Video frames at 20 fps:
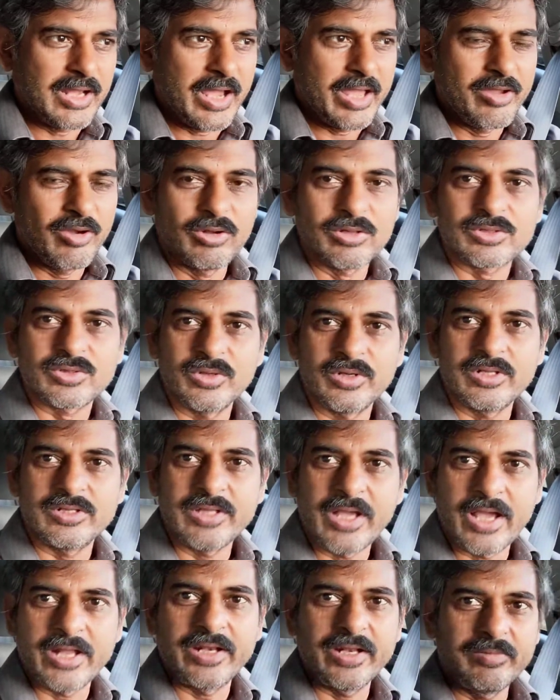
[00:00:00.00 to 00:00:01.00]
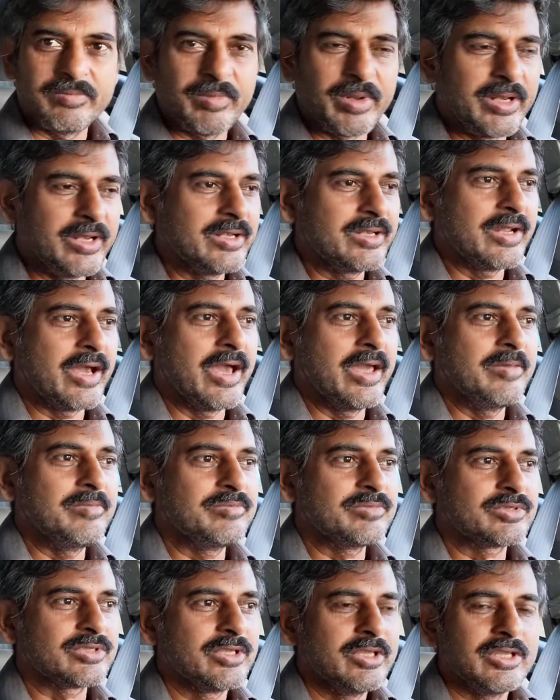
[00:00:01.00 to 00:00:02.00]
I also design and many
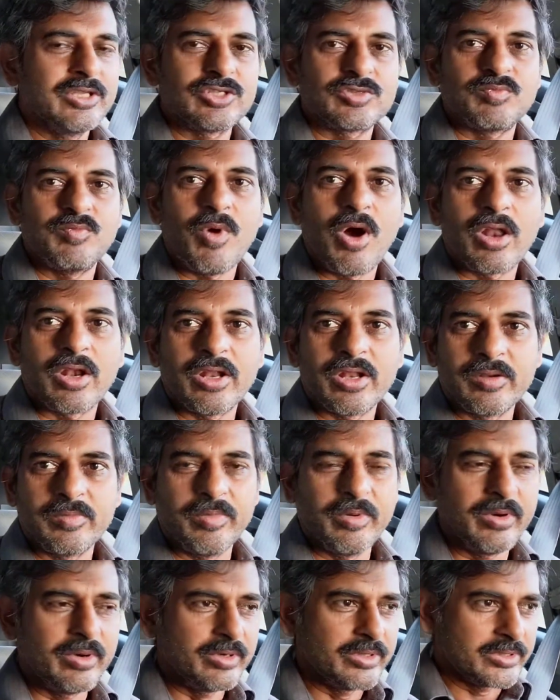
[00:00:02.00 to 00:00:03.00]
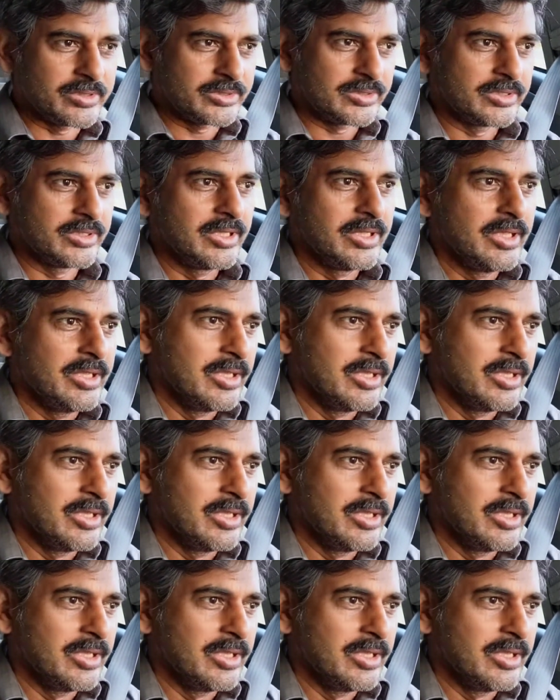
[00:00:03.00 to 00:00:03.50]
times smaller boards.